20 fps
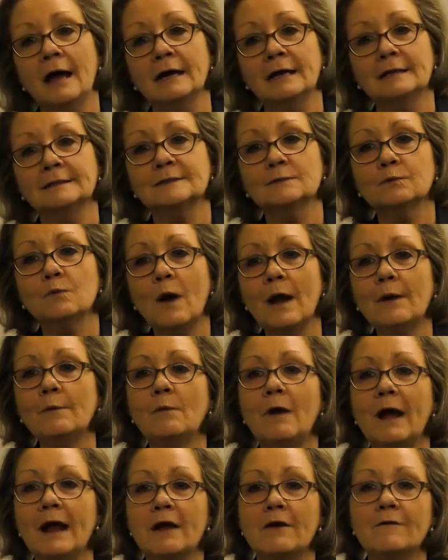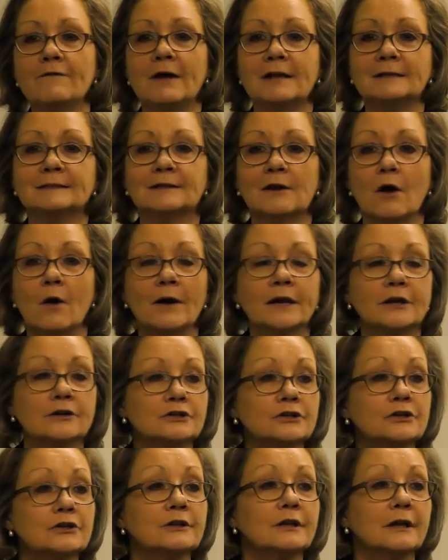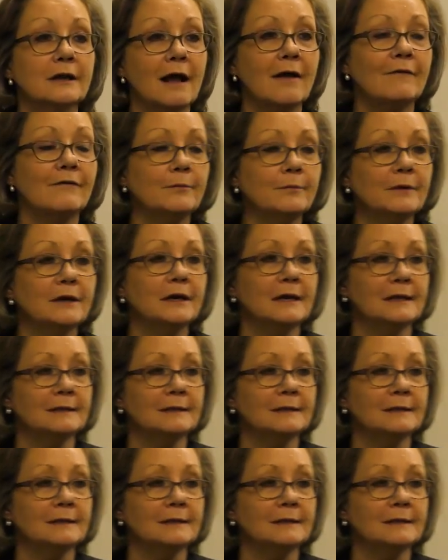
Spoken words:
it's one way of us going to the government